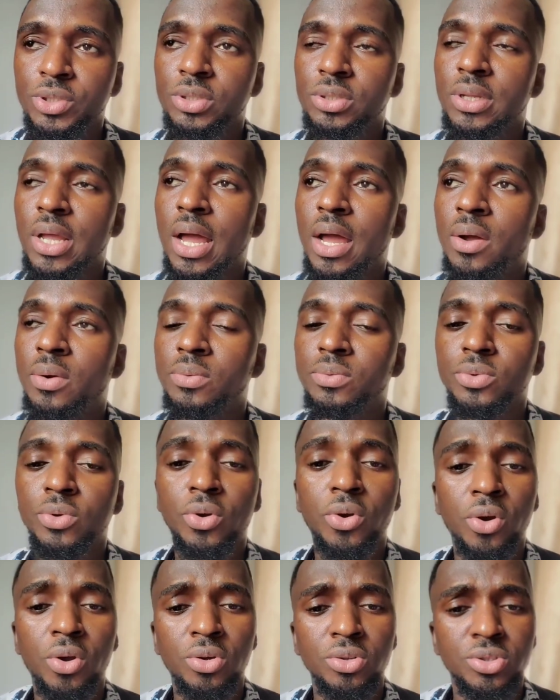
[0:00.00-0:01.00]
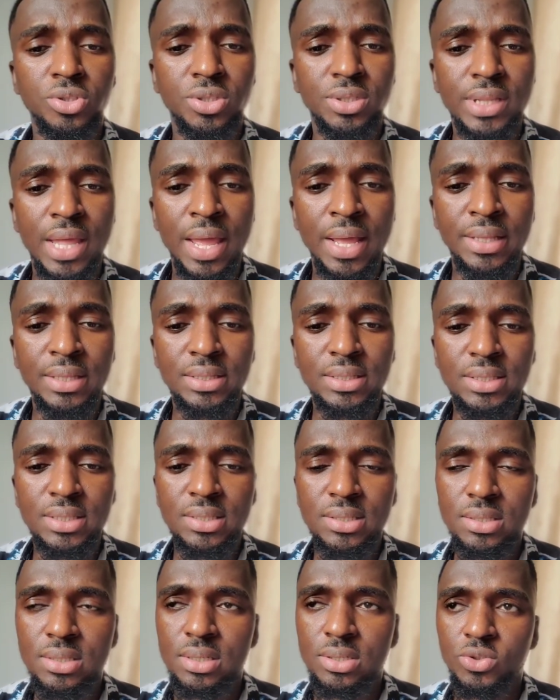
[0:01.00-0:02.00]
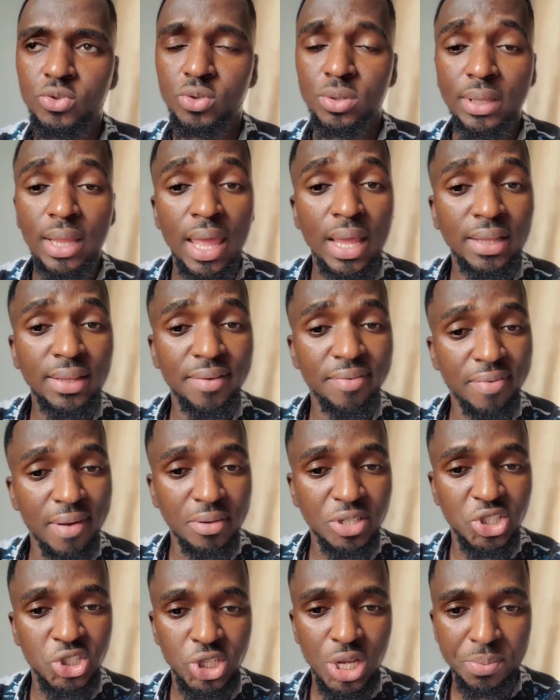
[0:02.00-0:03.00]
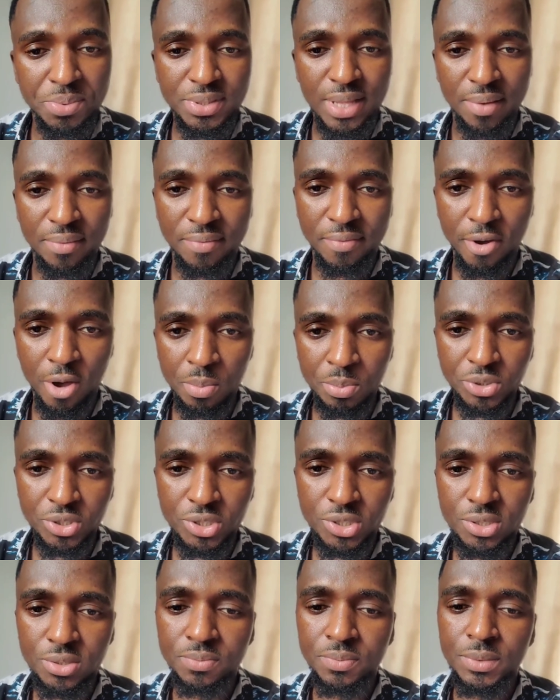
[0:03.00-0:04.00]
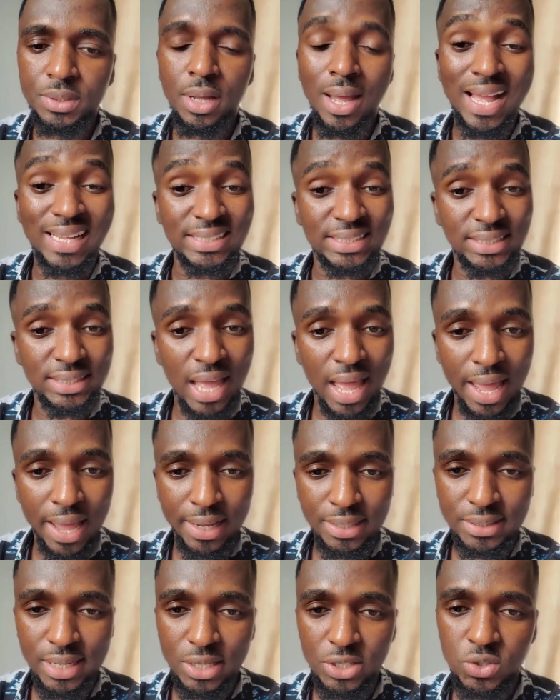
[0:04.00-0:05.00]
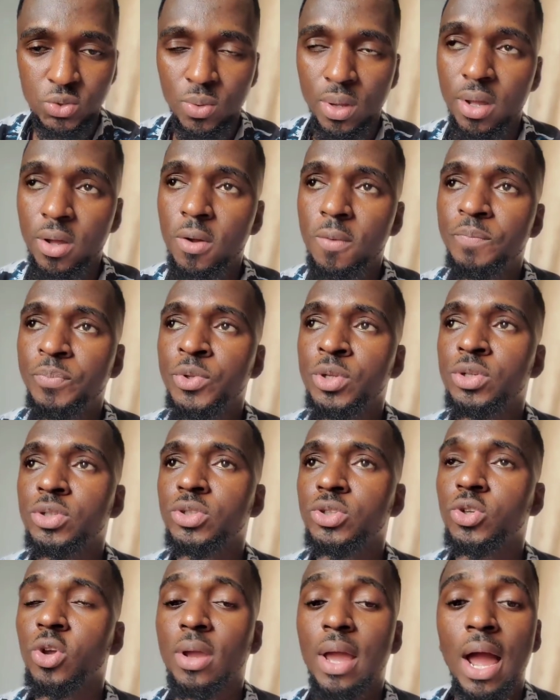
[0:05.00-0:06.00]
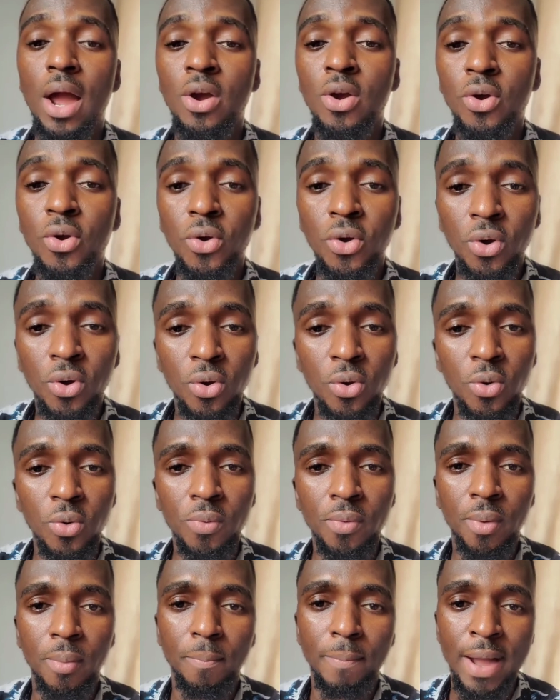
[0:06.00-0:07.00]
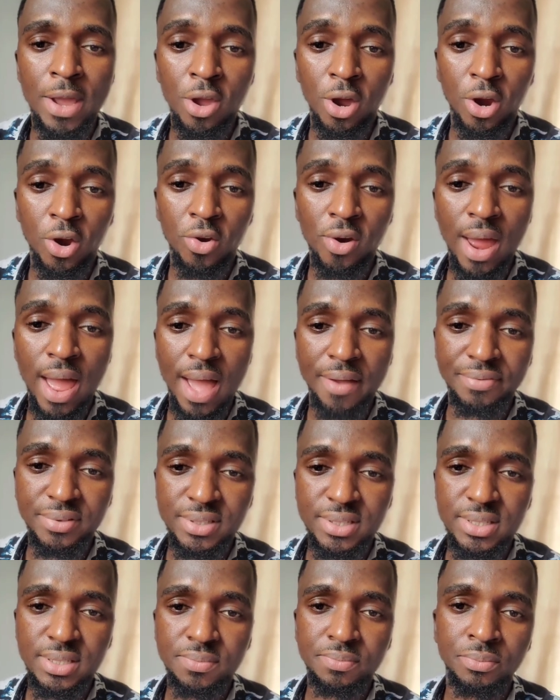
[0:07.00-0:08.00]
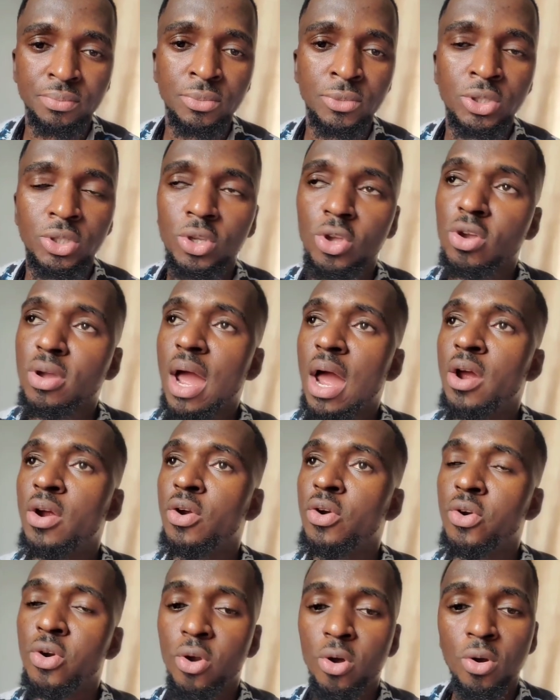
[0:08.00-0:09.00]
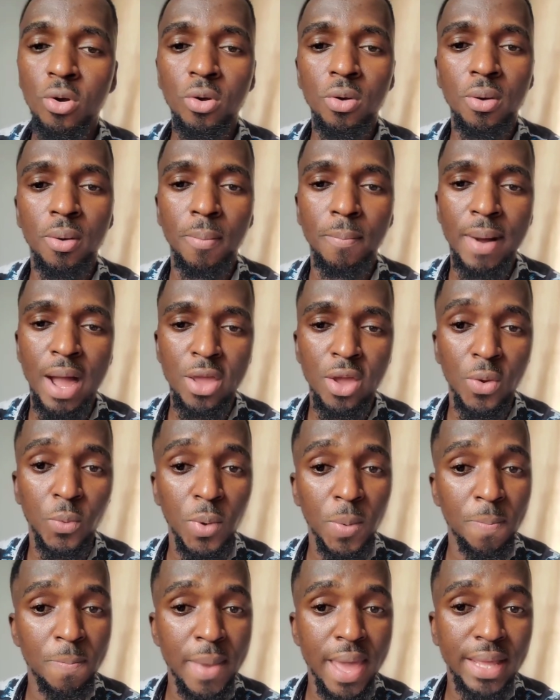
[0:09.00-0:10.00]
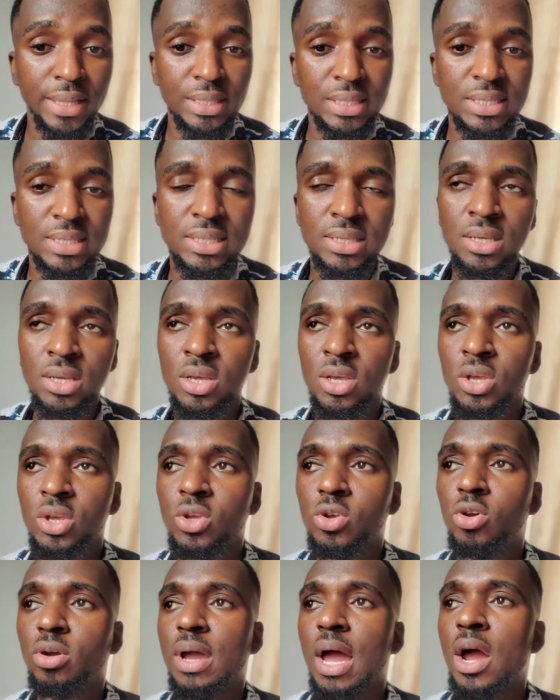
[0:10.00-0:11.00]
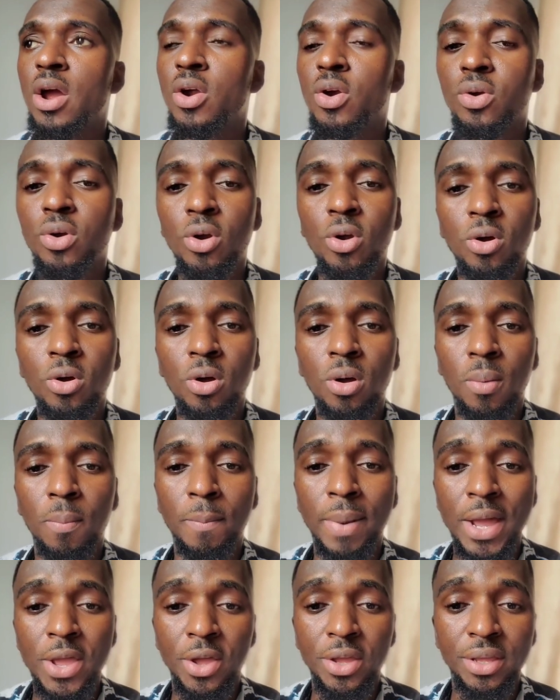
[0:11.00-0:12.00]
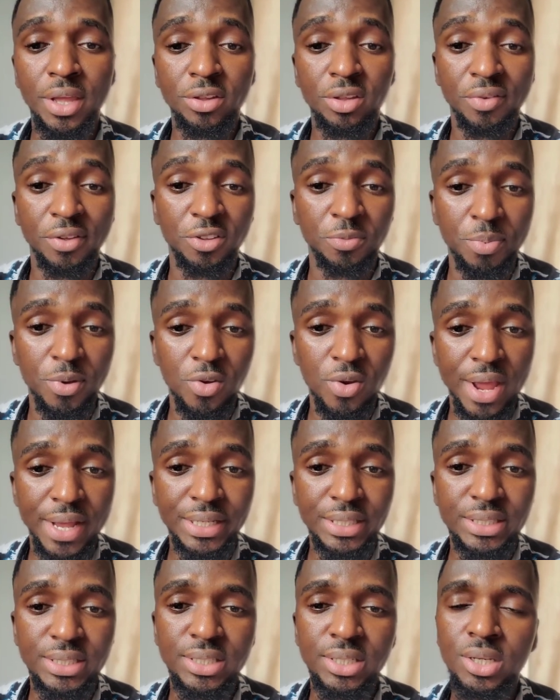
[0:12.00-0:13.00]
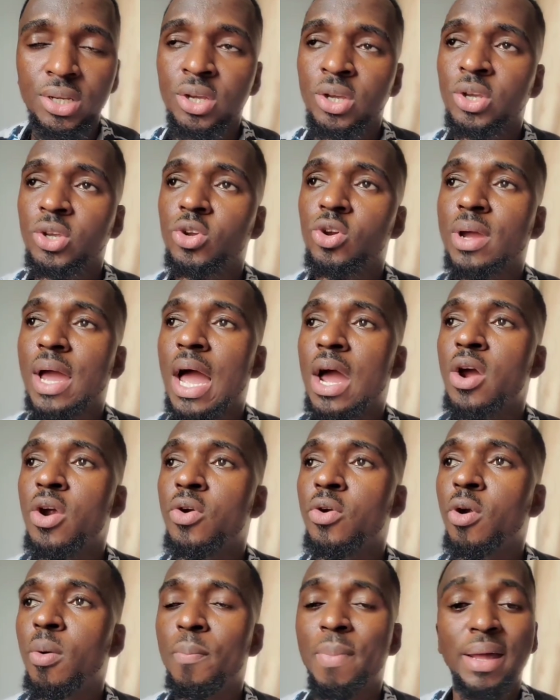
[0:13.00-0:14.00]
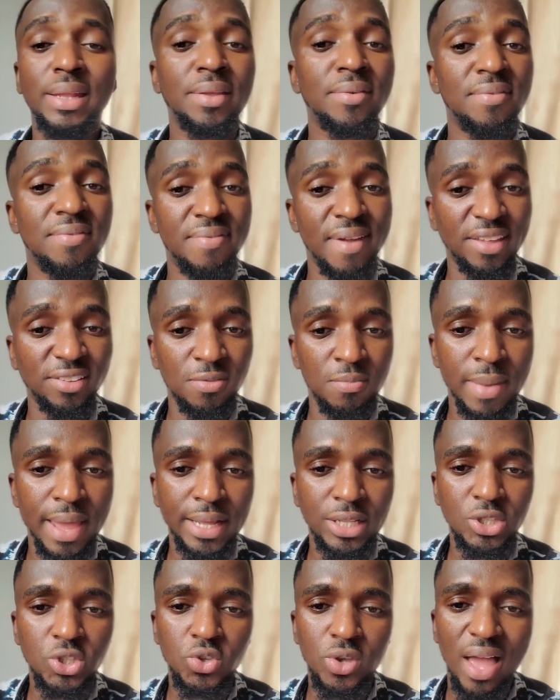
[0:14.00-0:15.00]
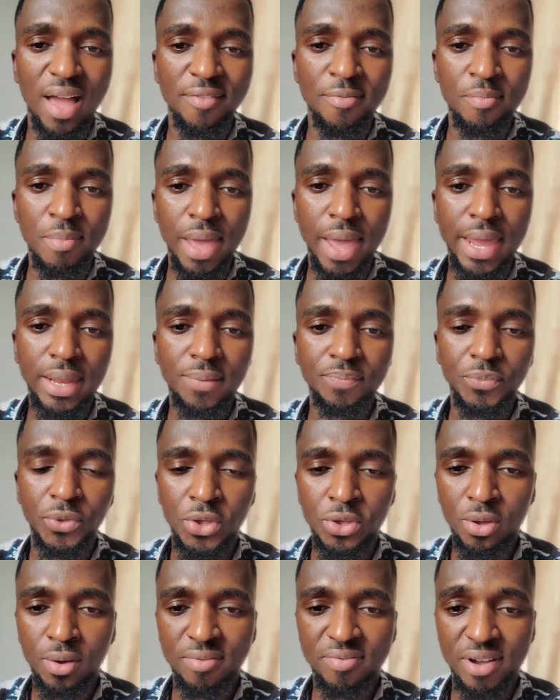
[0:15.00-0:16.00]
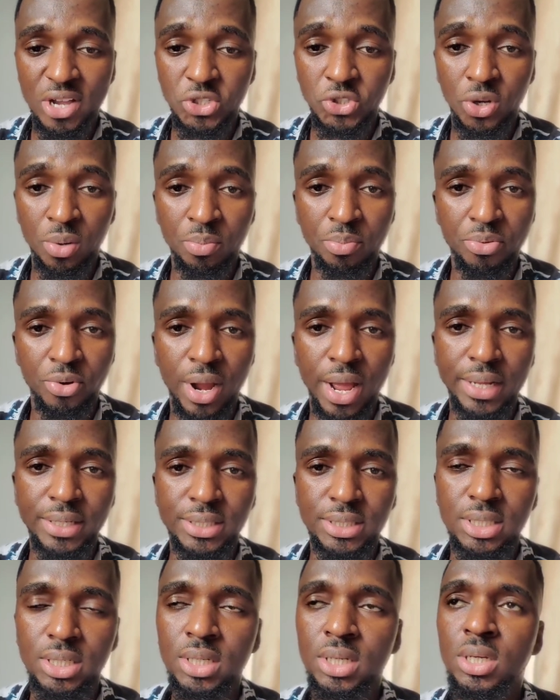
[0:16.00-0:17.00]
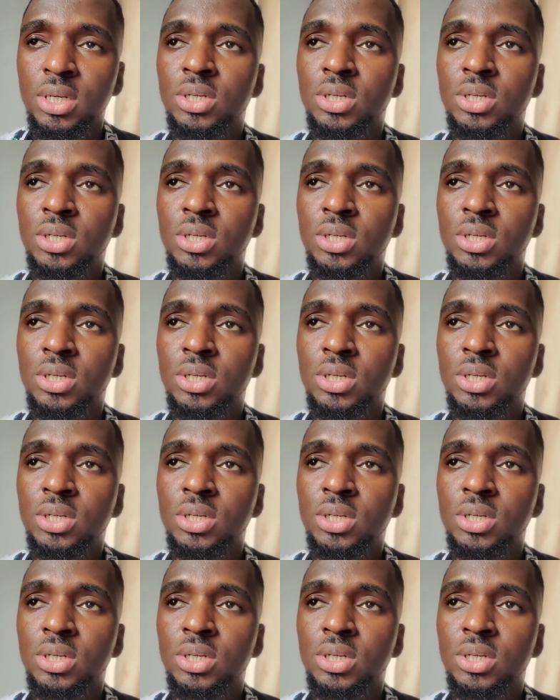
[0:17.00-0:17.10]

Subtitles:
Now, growth tends to take different shapes and forms and styles as well. You can grow by your crafts, you can grow by your equipment, you can grow by your years of experience, you can grow by the investment you have made in your fashion brand.